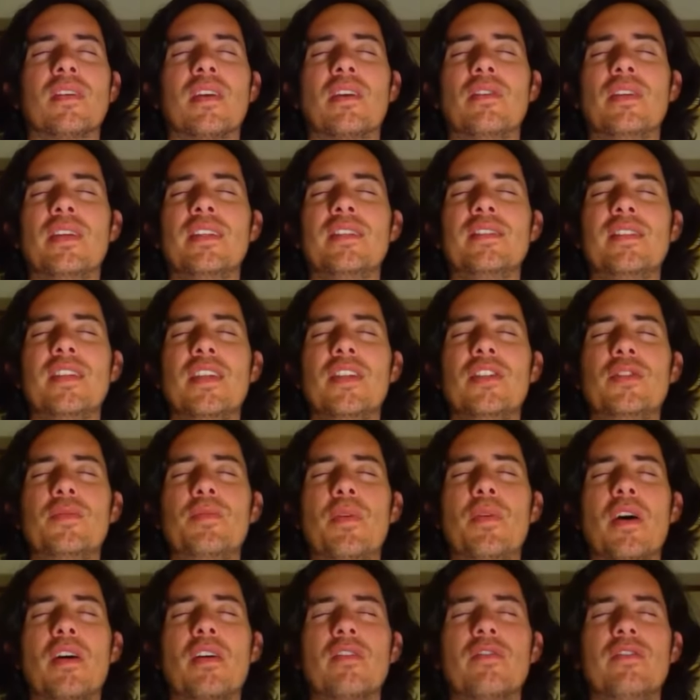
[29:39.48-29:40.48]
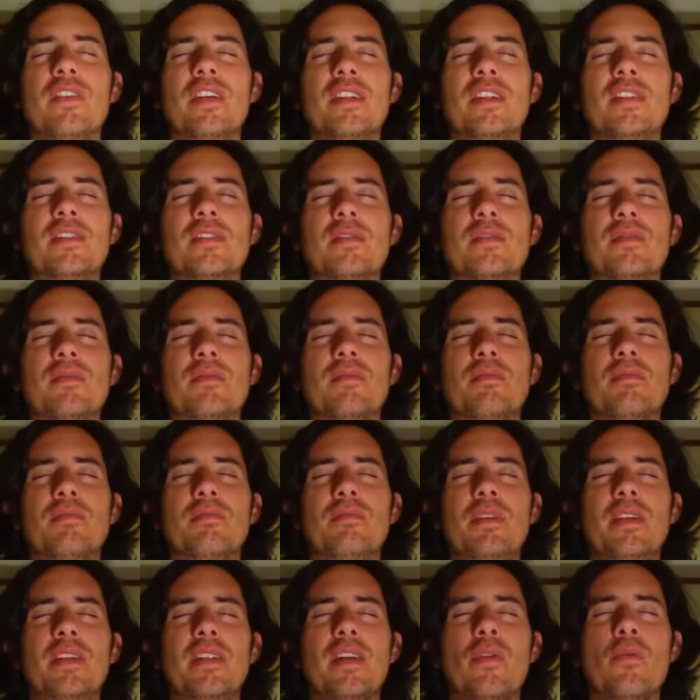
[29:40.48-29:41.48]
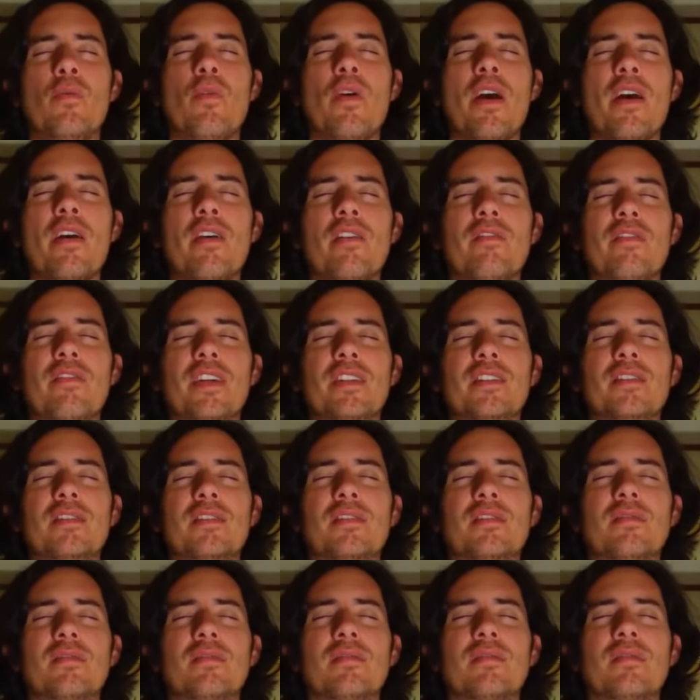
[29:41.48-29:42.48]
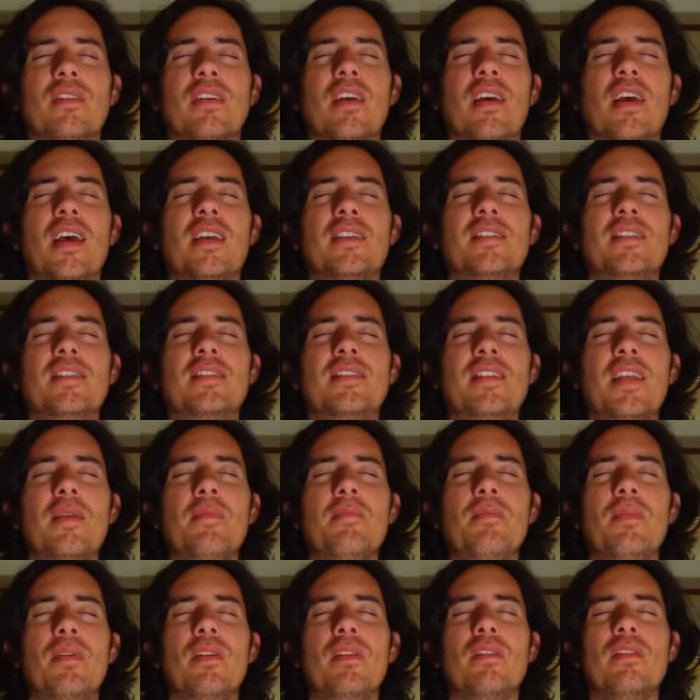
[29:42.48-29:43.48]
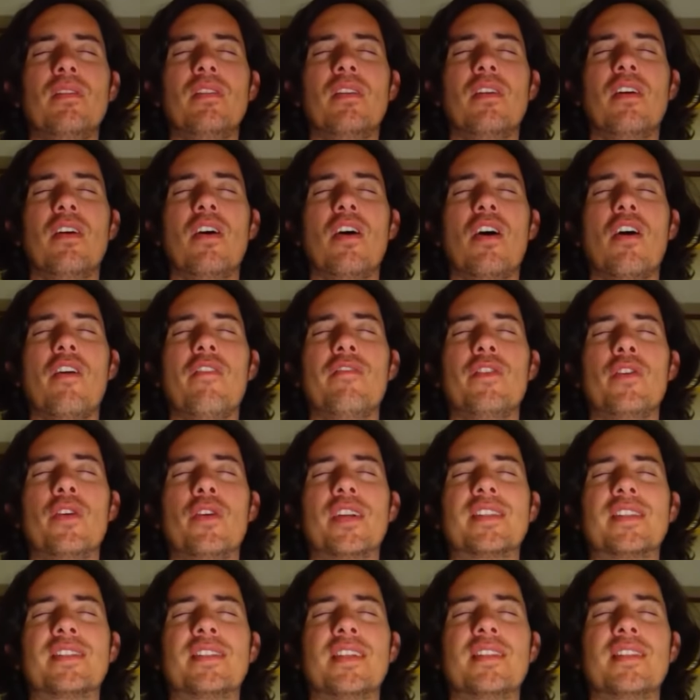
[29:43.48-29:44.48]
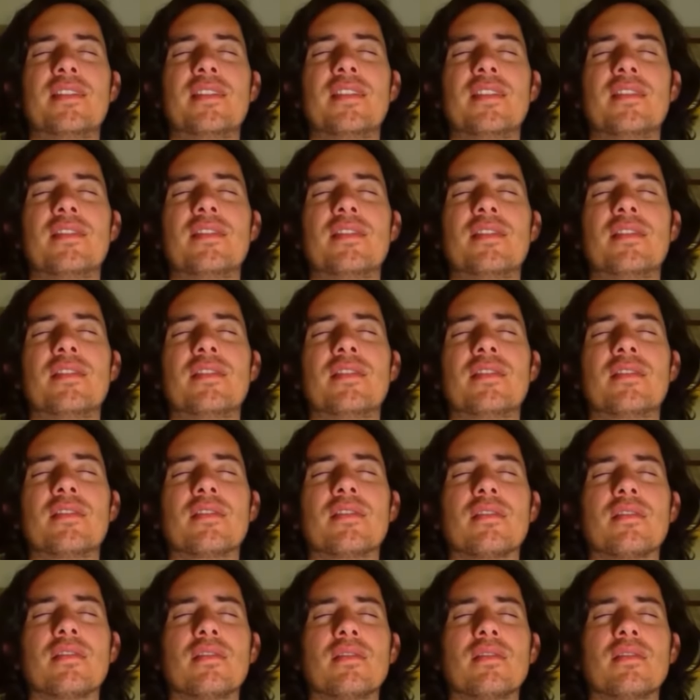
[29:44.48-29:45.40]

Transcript: Carries each part of it, being aware of it as the temple of your existence.